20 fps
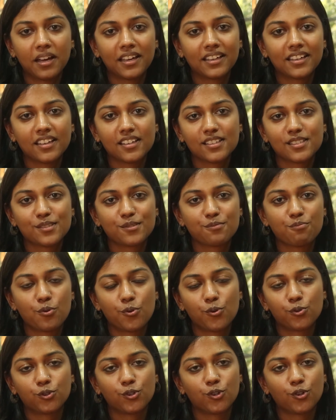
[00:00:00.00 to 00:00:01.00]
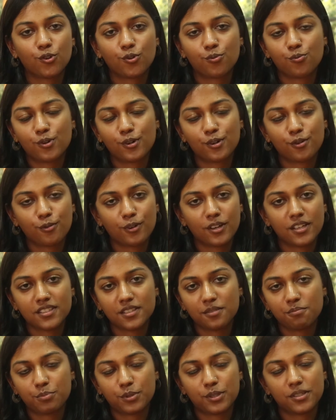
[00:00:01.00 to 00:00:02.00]
I guess both, you know,
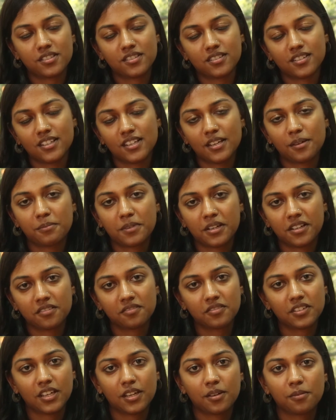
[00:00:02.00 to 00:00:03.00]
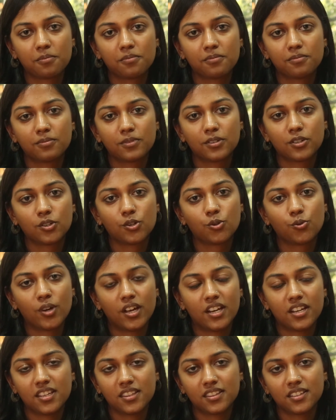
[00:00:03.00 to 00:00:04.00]
work-wise and personally, I'm kind of game to do
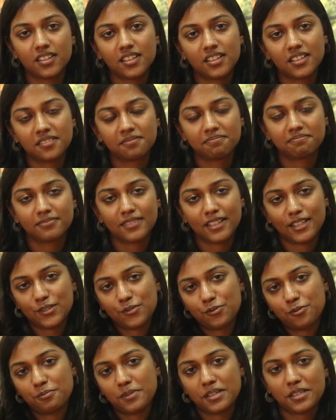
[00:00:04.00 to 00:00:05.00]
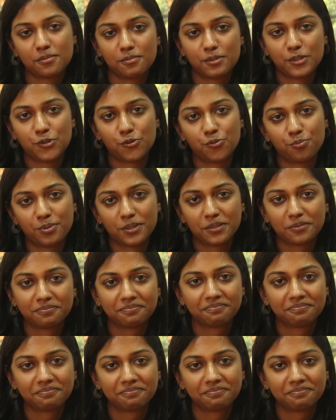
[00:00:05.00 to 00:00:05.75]
anything, and that's what makes me super.